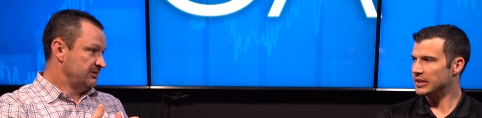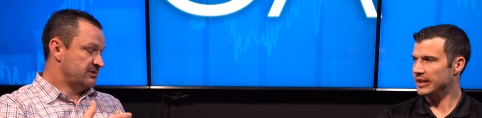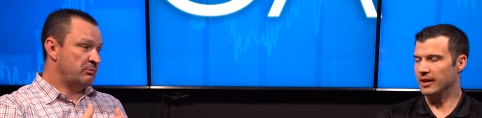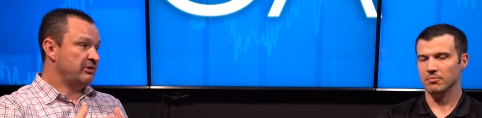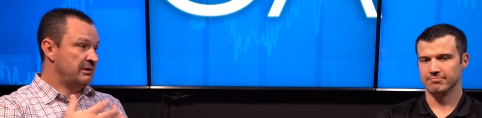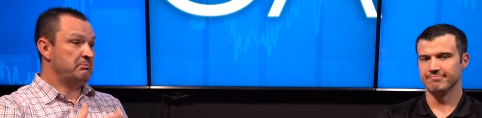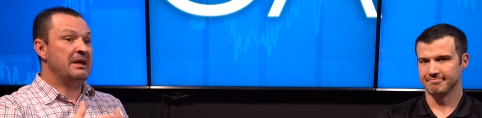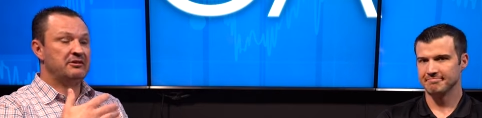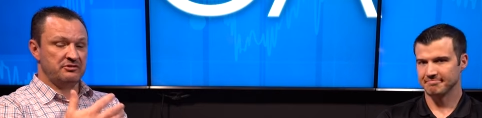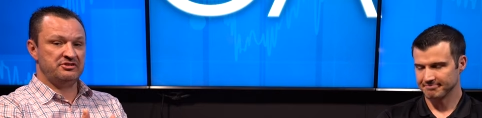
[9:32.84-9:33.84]
Speaker 1: Someone yeah. that
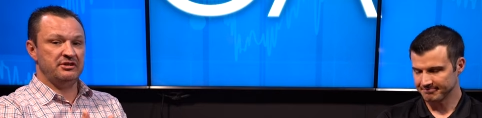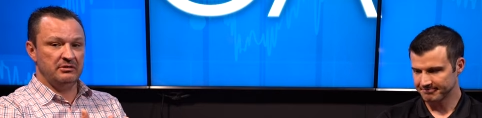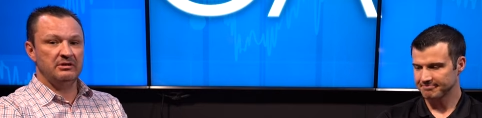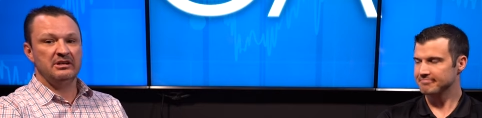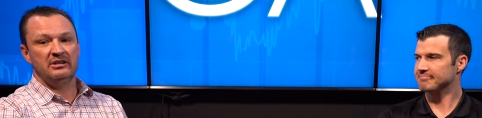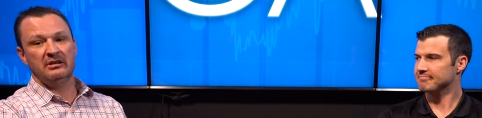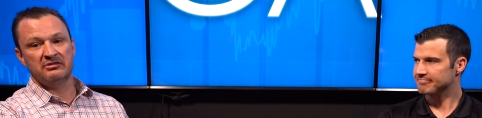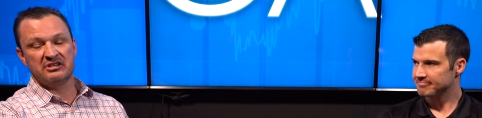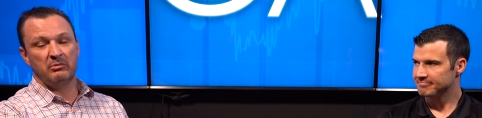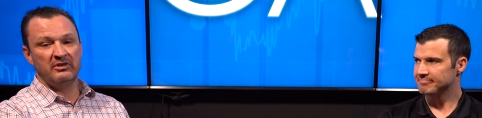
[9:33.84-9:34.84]
mentors you, you
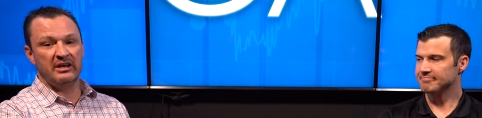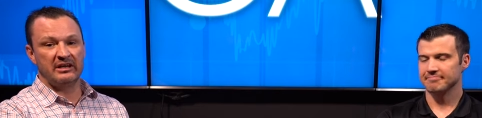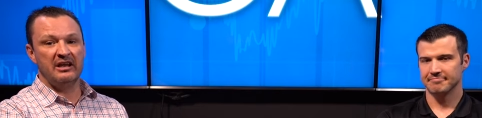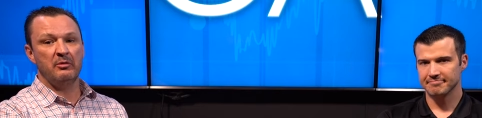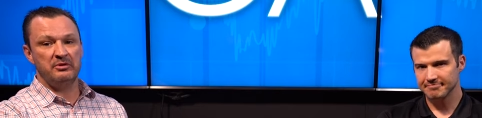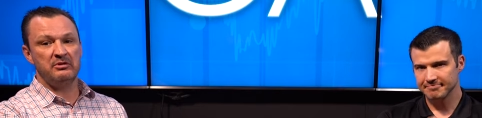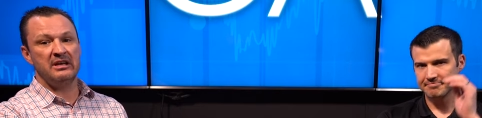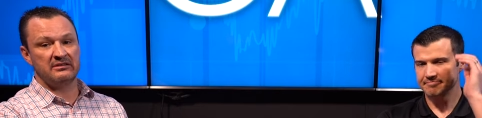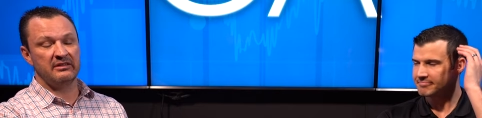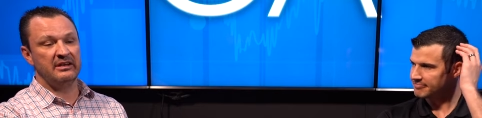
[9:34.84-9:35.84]
know, someone that can help you
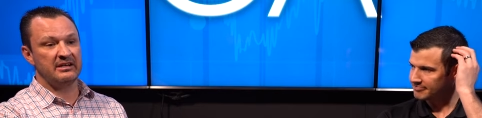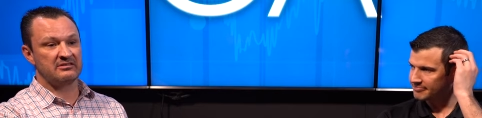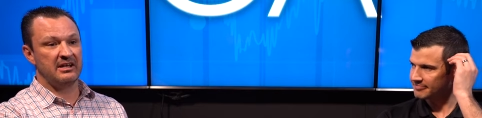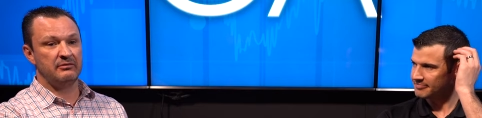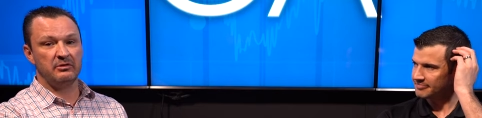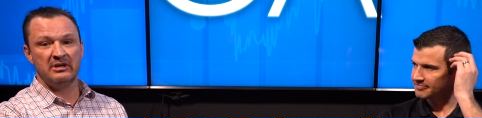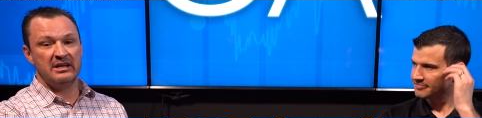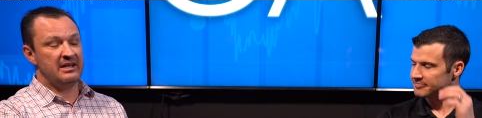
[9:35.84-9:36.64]
get to the next level.